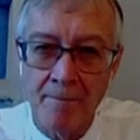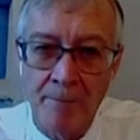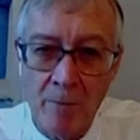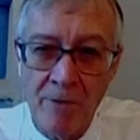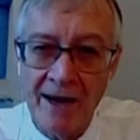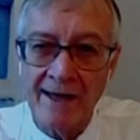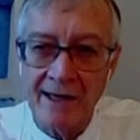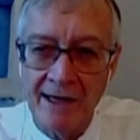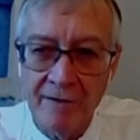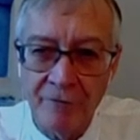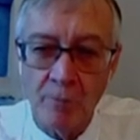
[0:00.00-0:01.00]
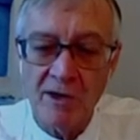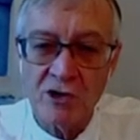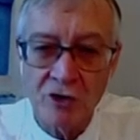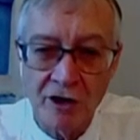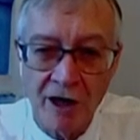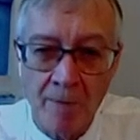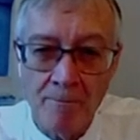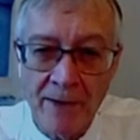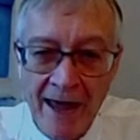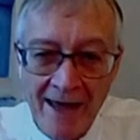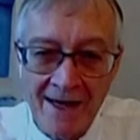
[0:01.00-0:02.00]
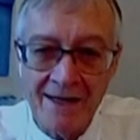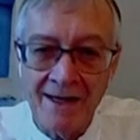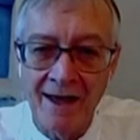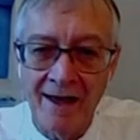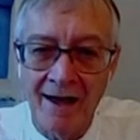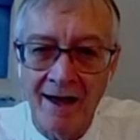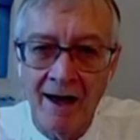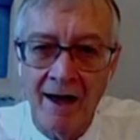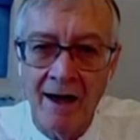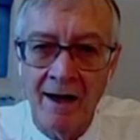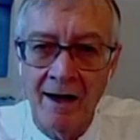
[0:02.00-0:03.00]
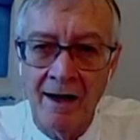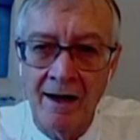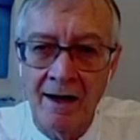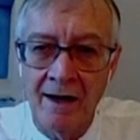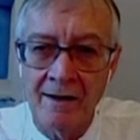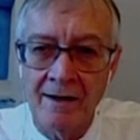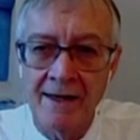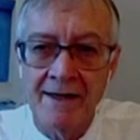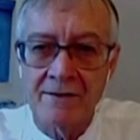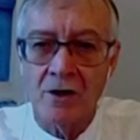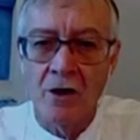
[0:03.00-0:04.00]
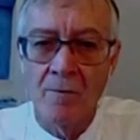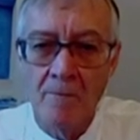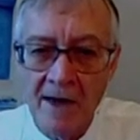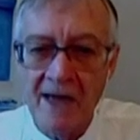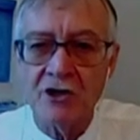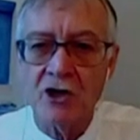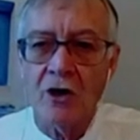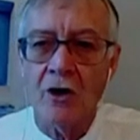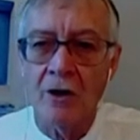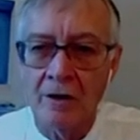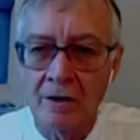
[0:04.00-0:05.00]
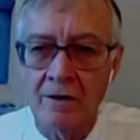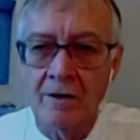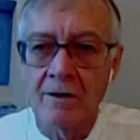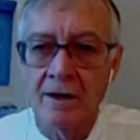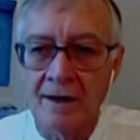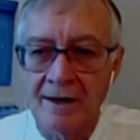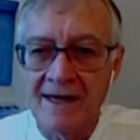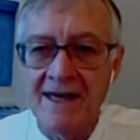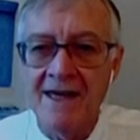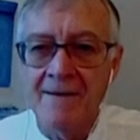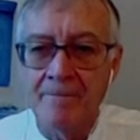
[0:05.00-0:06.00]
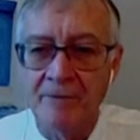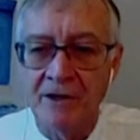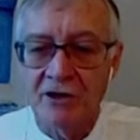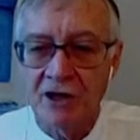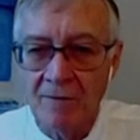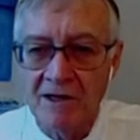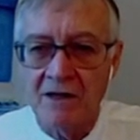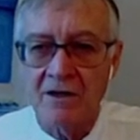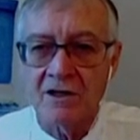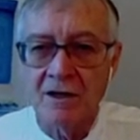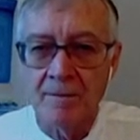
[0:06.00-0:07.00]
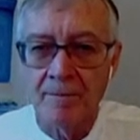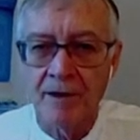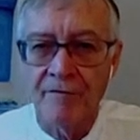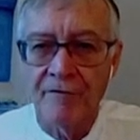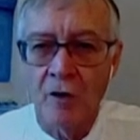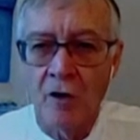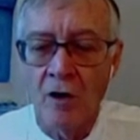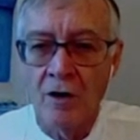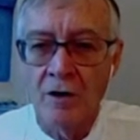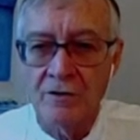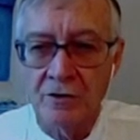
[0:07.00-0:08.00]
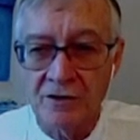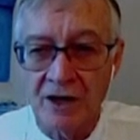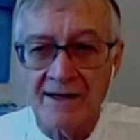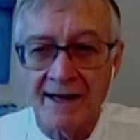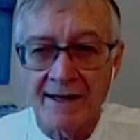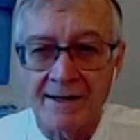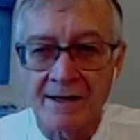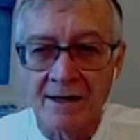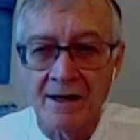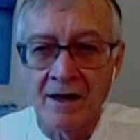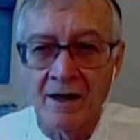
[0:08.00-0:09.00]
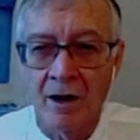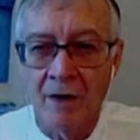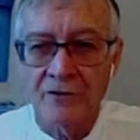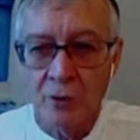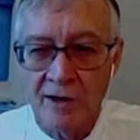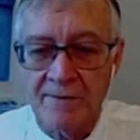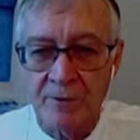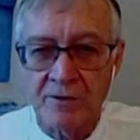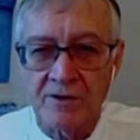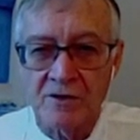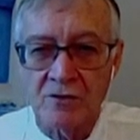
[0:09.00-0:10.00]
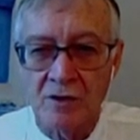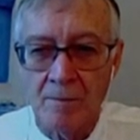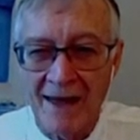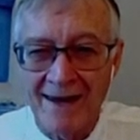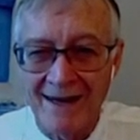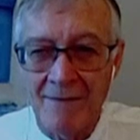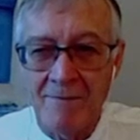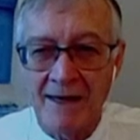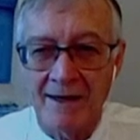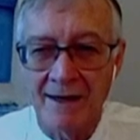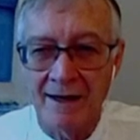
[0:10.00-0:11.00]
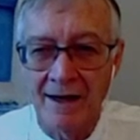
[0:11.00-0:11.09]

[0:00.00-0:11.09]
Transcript: public information campaign is a major key determinant for the success of the response to the pandemic.